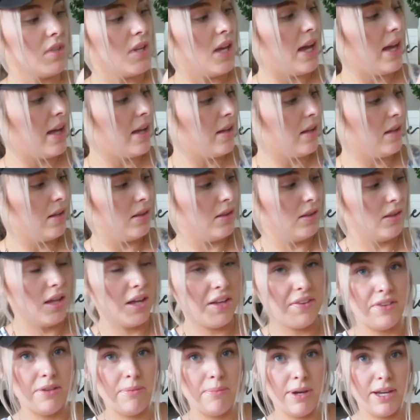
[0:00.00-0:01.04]
I
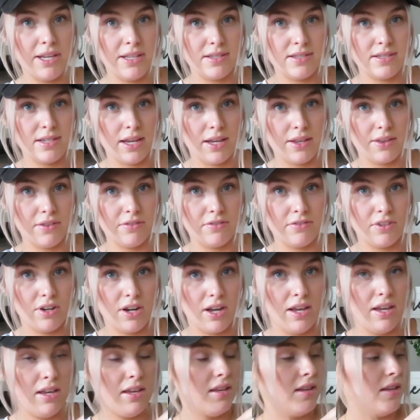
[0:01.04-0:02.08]
love the buttons down the
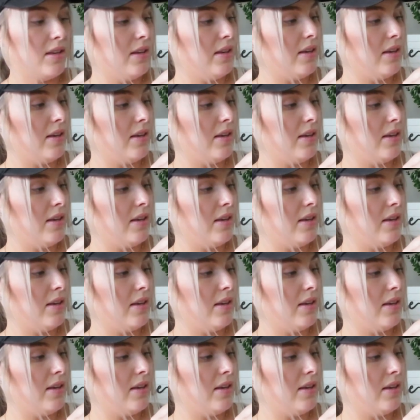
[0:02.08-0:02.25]
front,